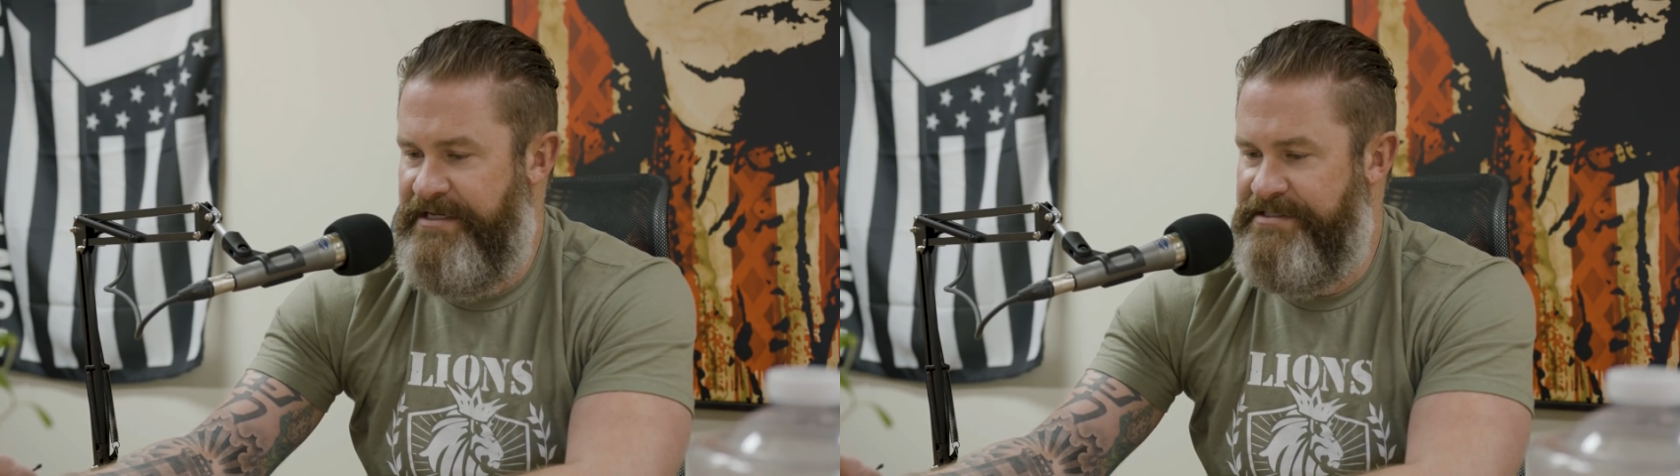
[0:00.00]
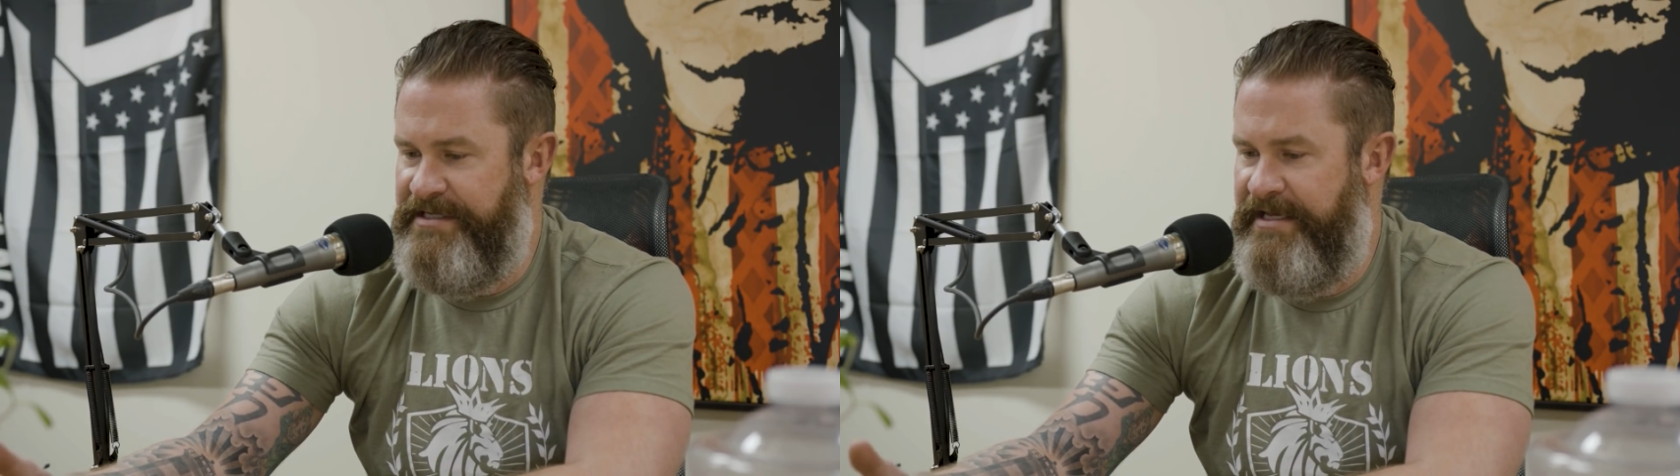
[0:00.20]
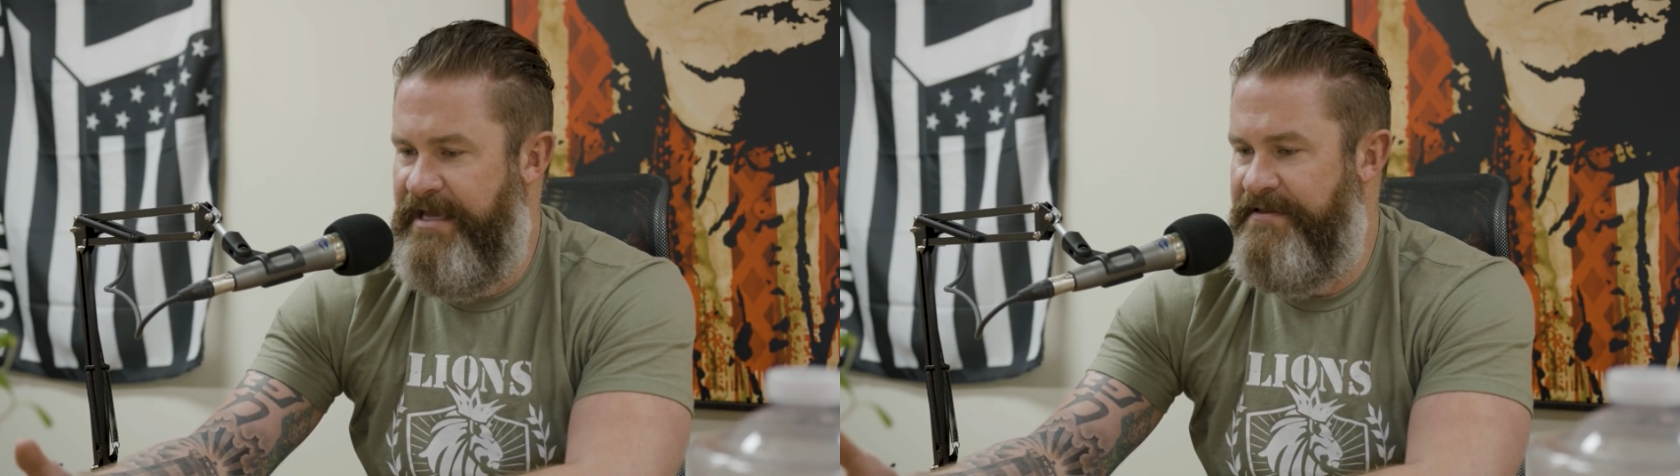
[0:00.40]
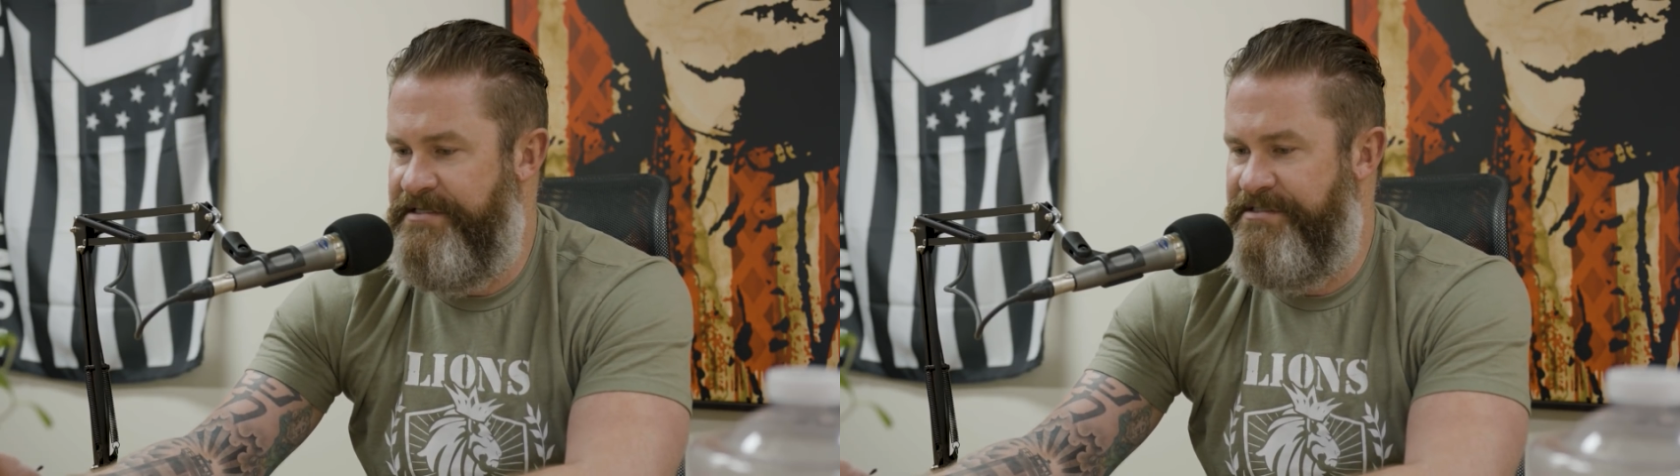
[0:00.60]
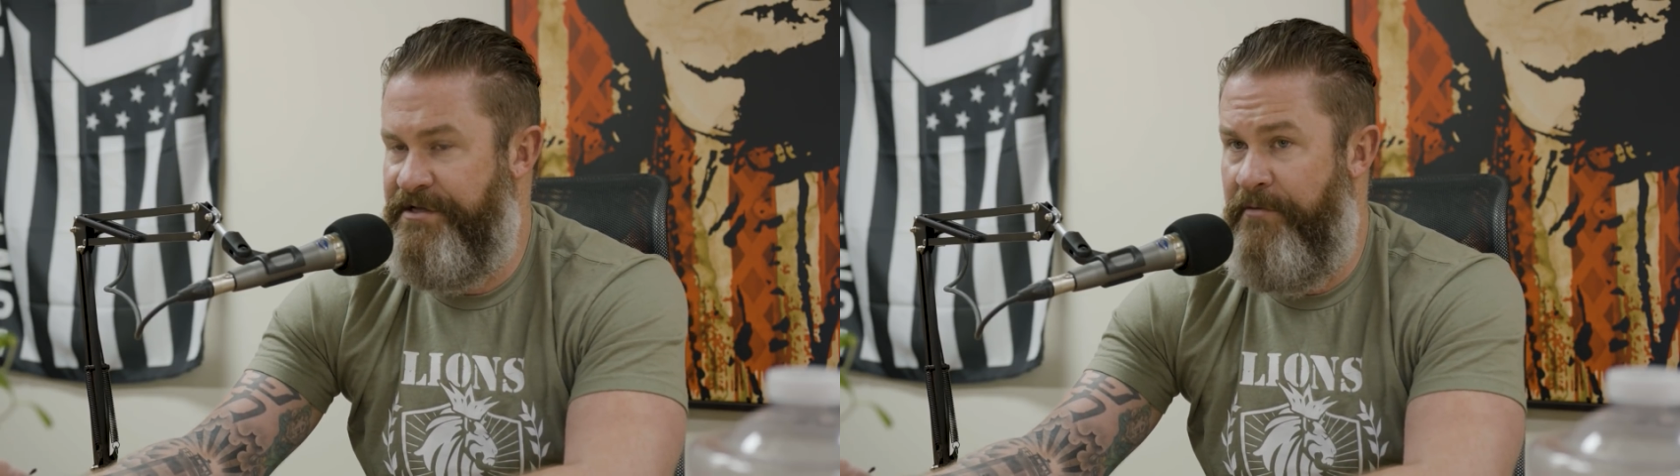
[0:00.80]
he's like, yeah,
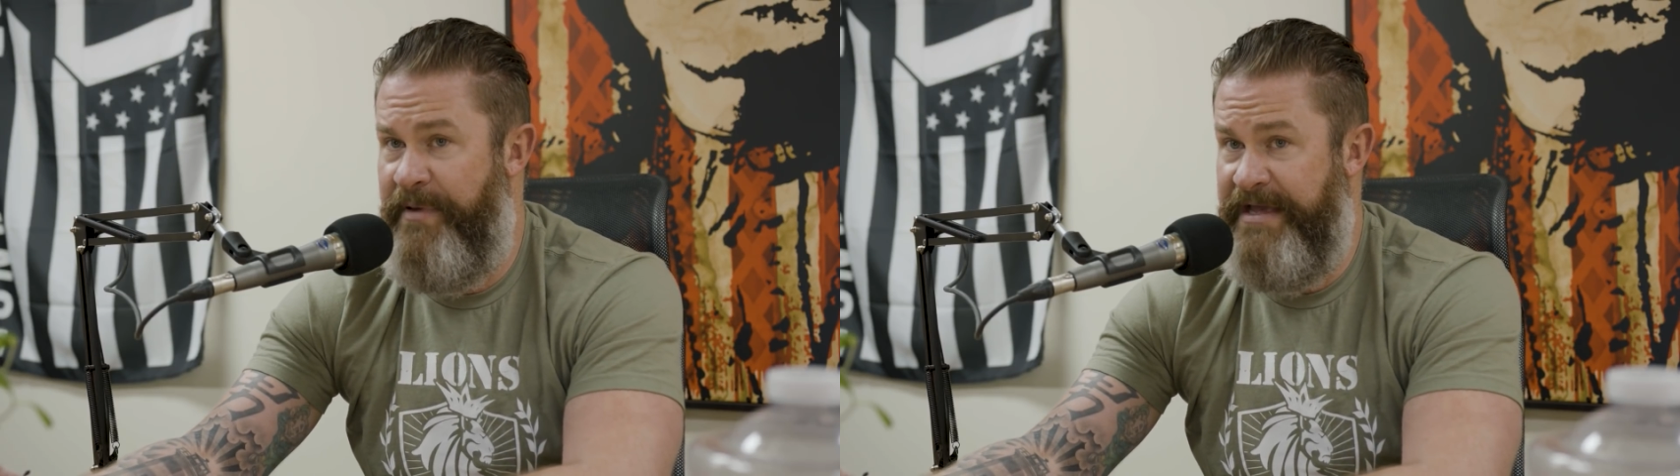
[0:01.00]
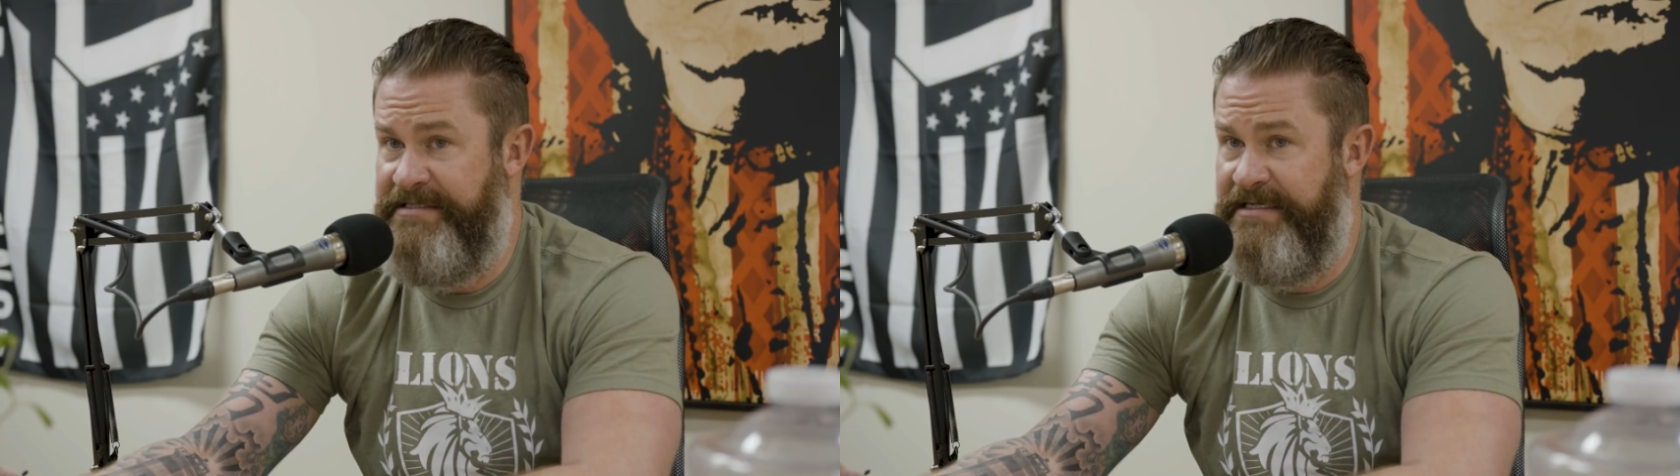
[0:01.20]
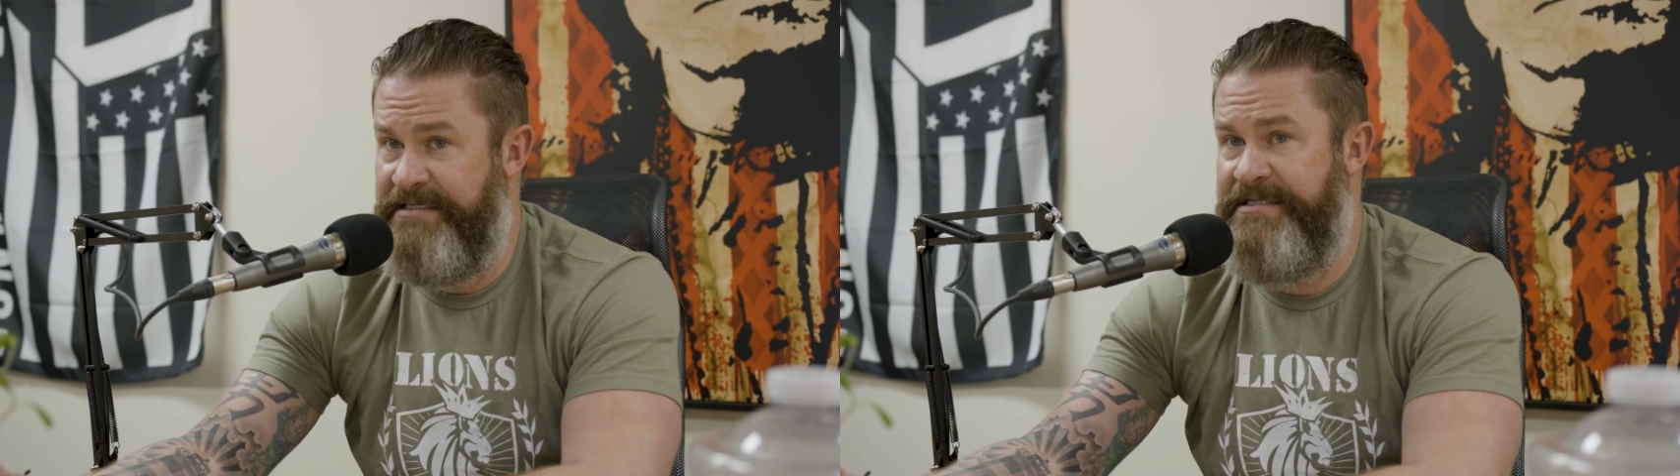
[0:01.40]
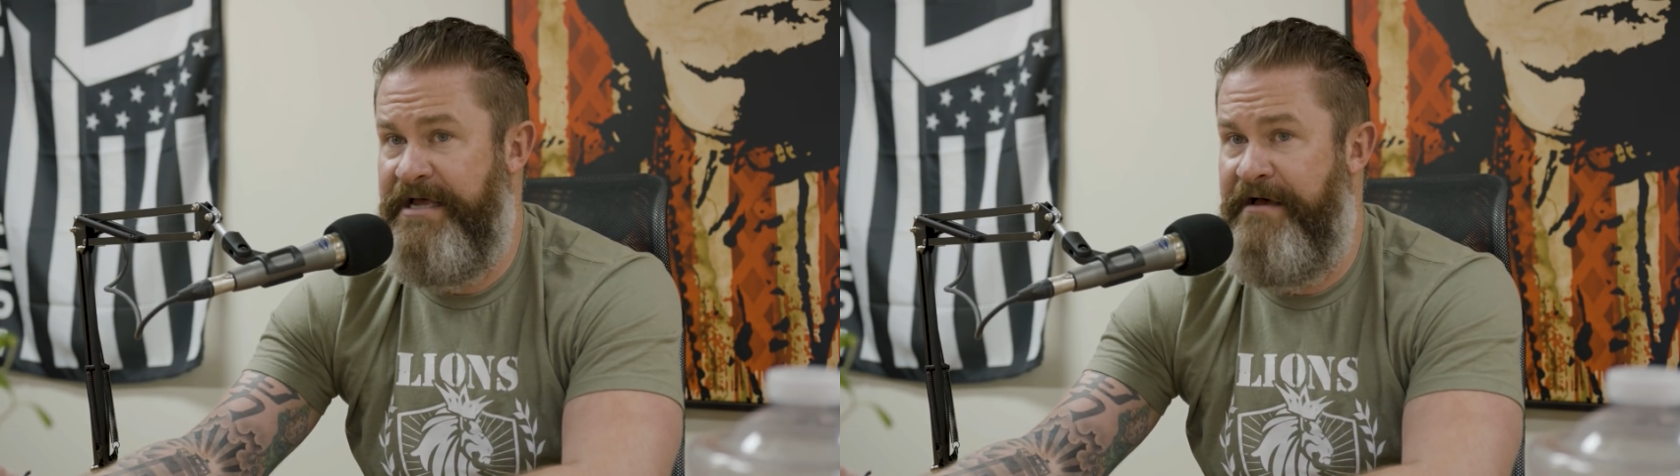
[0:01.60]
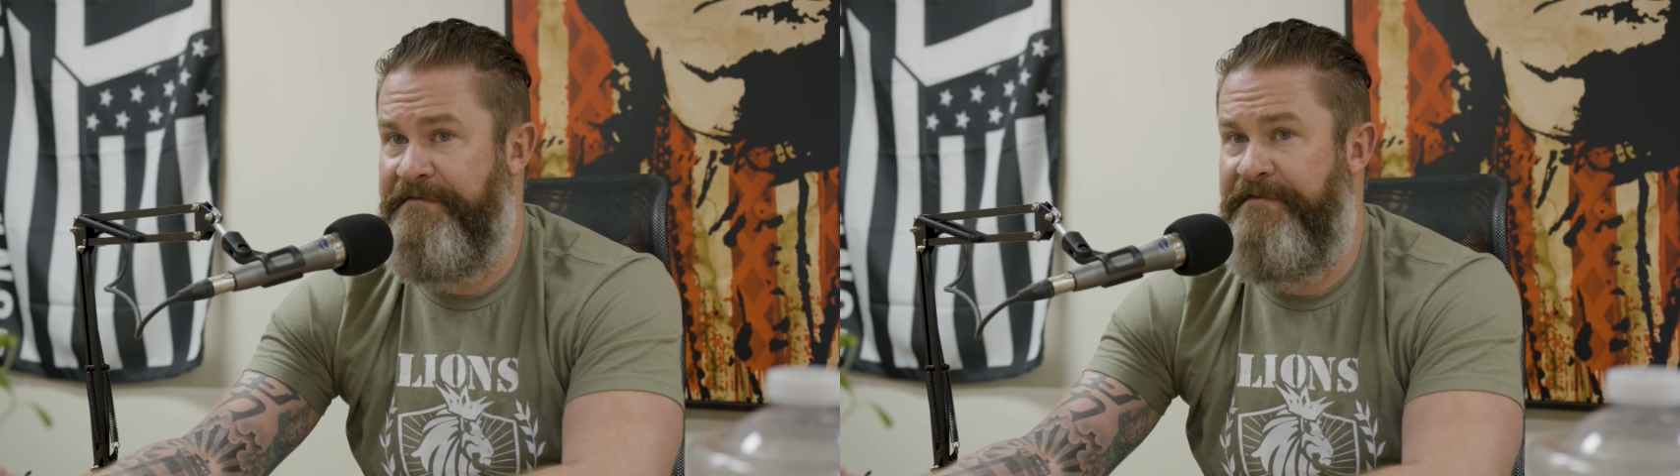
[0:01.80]
this is all basic
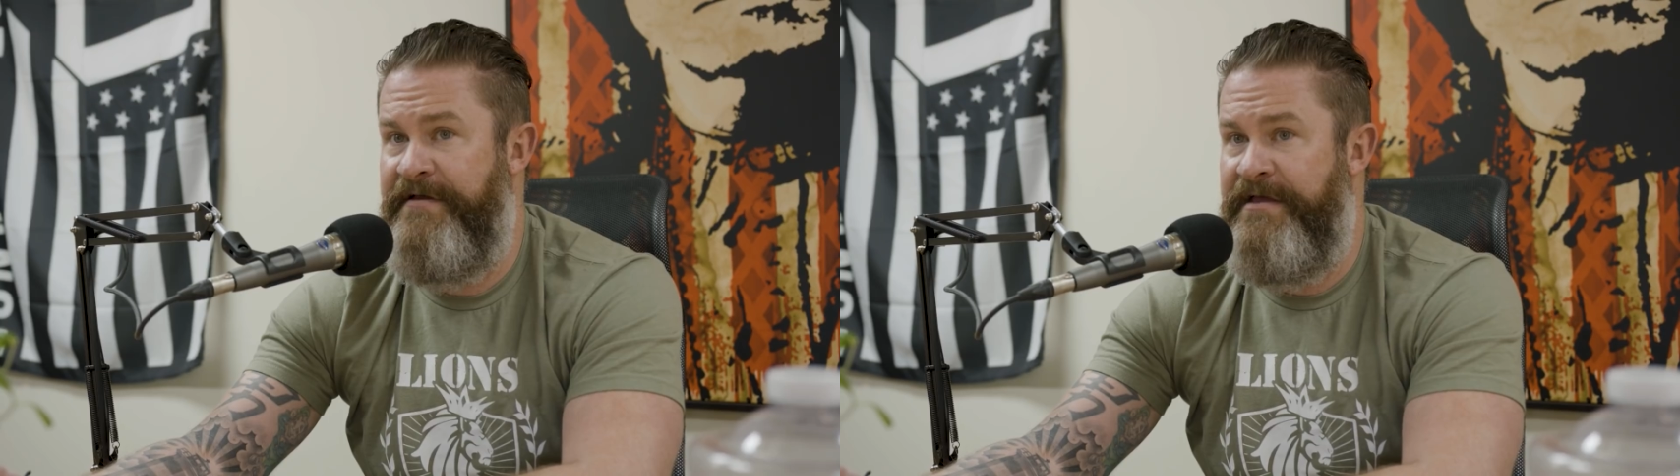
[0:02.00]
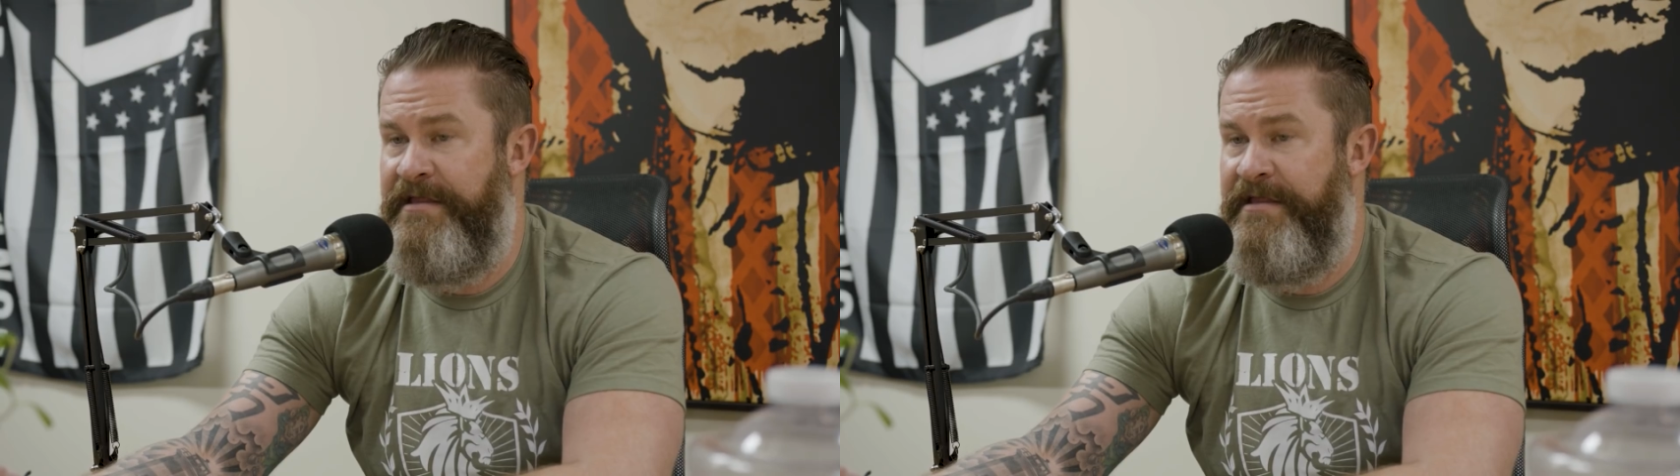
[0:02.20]
stuff